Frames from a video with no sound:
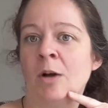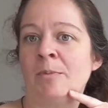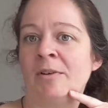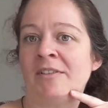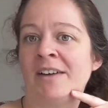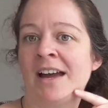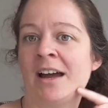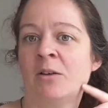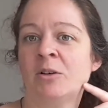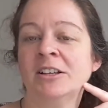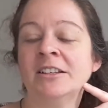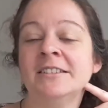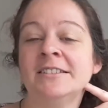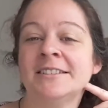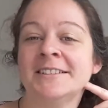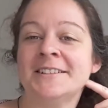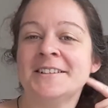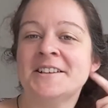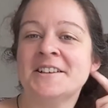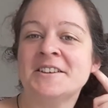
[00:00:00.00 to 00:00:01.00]
couple of
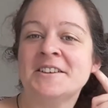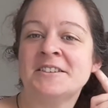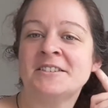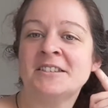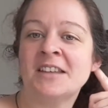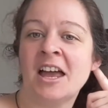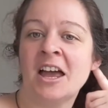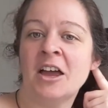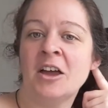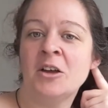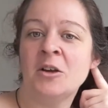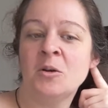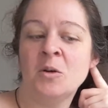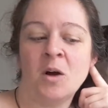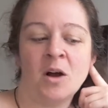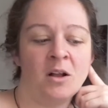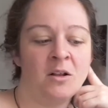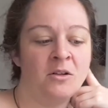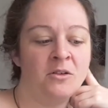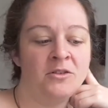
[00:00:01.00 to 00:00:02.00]
hours.
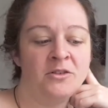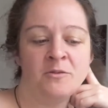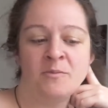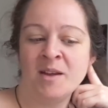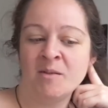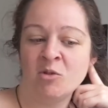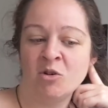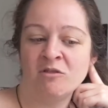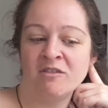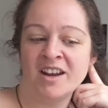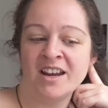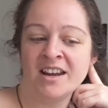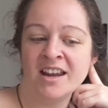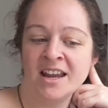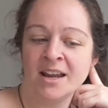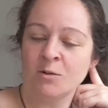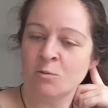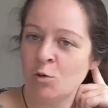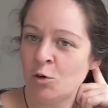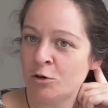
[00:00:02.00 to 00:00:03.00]
So I'll do a bit more
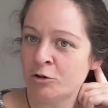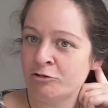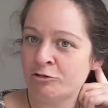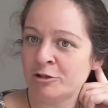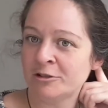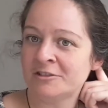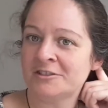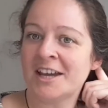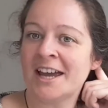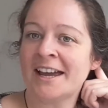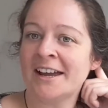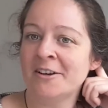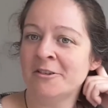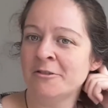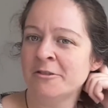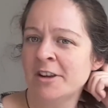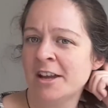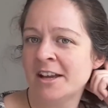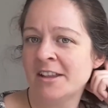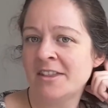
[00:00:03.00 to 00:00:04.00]
reading, walk across
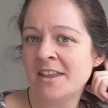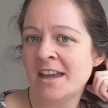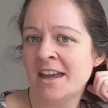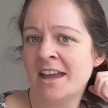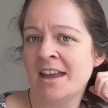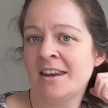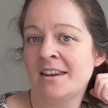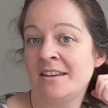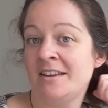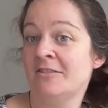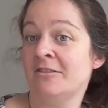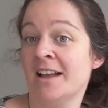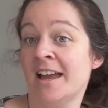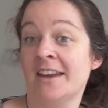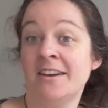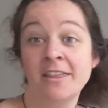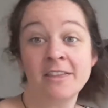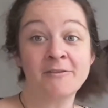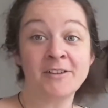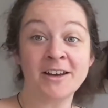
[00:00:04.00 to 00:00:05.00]
town, and then you'll
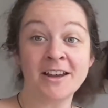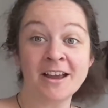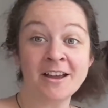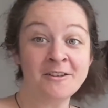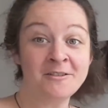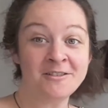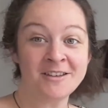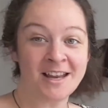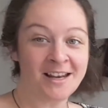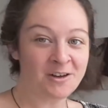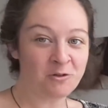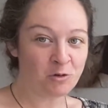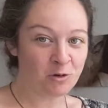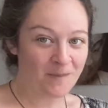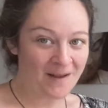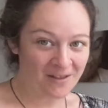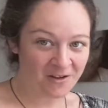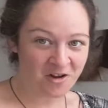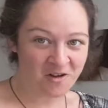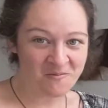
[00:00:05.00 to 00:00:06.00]
get another video telling you all
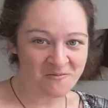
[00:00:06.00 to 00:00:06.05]
about the